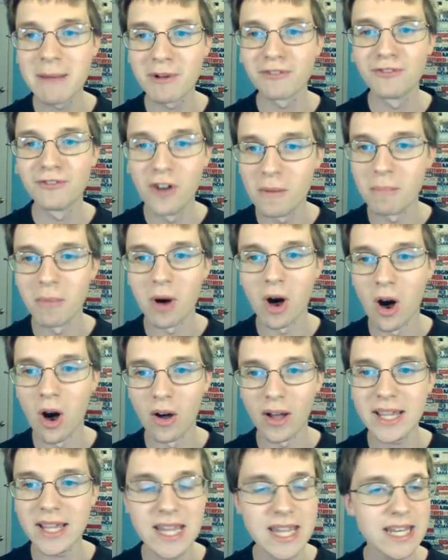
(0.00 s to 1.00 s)

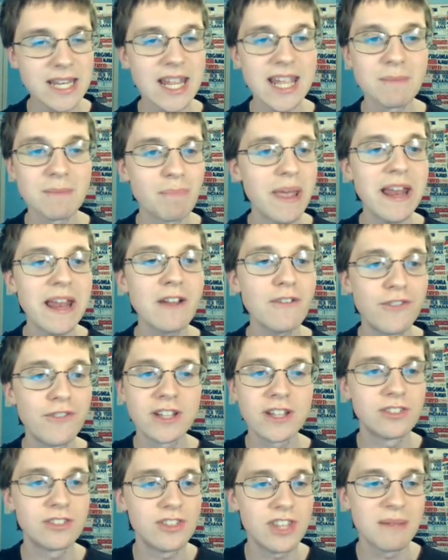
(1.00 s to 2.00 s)
football, it
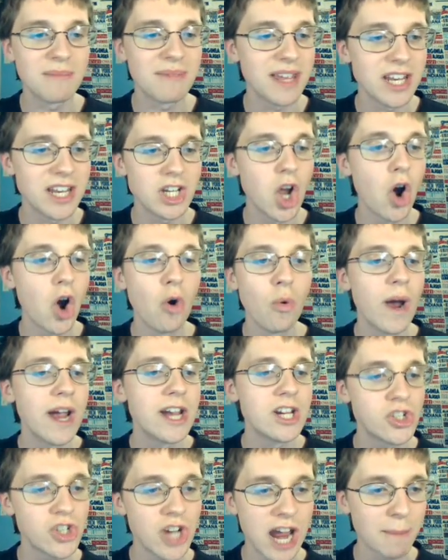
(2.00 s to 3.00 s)
benefits them in no
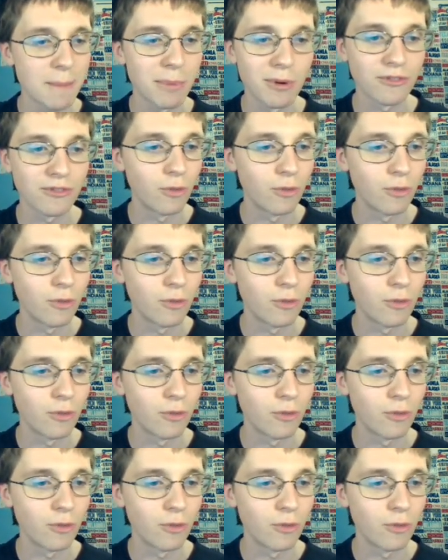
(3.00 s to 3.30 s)
way, shape, or